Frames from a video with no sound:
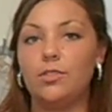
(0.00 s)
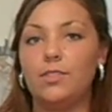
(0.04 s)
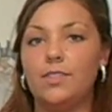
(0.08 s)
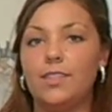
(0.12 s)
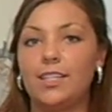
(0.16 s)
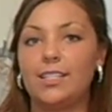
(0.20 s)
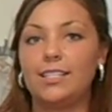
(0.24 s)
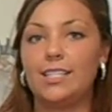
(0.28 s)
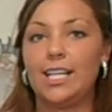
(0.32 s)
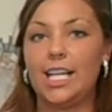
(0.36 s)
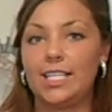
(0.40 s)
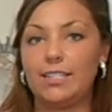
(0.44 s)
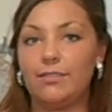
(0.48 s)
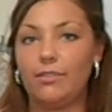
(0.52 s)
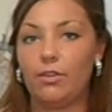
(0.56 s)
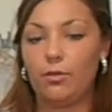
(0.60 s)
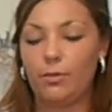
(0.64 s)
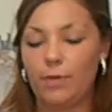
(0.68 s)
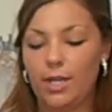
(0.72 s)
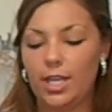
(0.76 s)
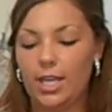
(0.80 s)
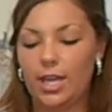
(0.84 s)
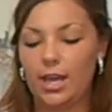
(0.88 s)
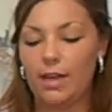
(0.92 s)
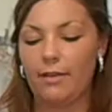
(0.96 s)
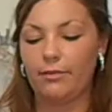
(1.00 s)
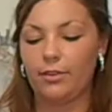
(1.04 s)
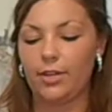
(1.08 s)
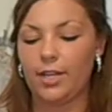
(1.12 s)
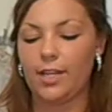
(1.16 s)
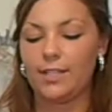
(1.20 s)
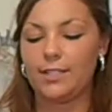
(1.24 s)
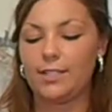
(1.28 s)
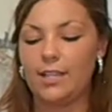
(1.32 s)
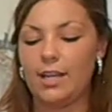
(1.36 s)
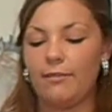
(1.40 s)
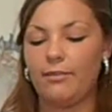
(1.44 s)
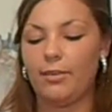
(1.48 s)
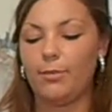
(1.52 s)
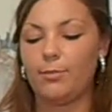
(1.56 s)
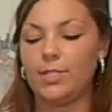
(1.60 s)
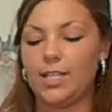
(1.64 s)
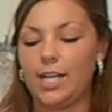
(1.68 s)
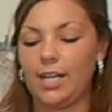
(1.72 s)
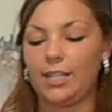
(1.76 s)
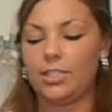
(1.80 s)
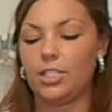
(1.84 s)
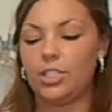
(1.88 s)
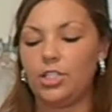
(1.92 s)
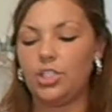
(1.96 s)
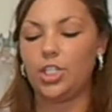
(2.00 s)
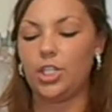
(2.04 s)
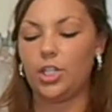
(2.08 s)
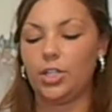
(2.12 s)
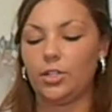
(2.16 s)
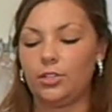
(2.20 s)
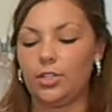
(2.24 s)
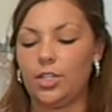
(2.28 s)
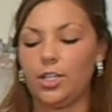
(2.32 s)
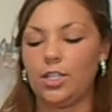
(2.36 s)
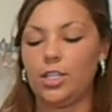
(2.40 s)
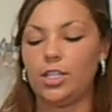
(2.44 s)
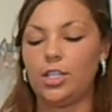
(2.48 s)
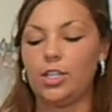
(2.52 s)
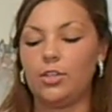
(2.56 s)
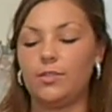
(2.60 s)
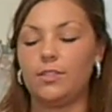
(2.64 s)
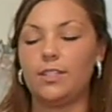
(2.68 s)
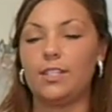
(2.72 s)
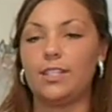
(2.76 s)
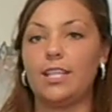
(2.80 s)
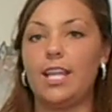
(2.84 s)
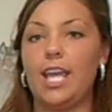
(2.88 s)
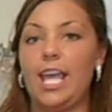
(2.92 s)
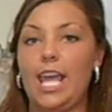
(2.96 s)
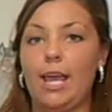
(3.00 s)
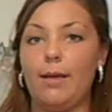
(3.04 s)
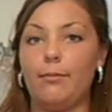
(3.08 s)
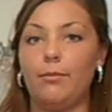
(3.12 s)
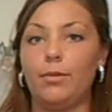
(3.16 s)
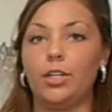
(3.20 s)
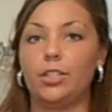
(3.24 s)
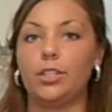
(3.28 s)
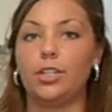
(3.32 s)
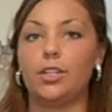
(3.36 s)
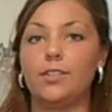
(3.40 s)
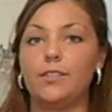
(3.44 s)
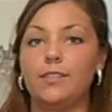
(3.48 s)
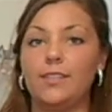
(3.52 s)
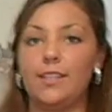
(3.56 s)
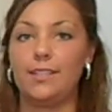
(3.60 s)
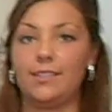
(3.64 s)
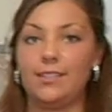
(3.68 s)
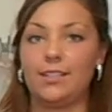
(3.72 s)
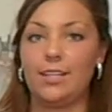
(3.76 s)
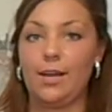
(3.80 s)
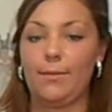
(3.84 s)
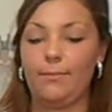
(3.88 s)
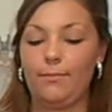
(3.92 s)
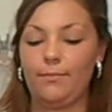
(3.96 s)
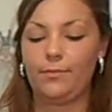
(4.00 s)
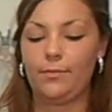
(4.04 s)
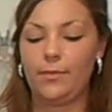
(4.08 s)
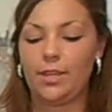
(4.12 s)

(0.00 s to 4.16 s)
successful recoveries of abducted children using the Amber Alert system.